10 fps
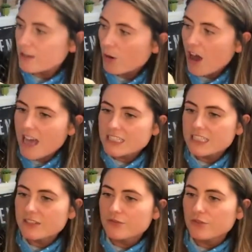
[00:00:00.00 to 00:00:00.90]
were
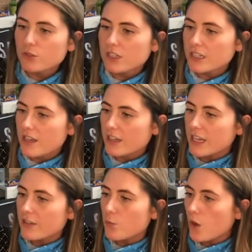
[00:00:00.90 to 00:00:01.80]
asking for
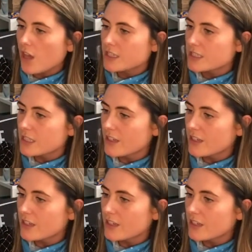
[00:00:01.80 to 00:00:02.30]
again was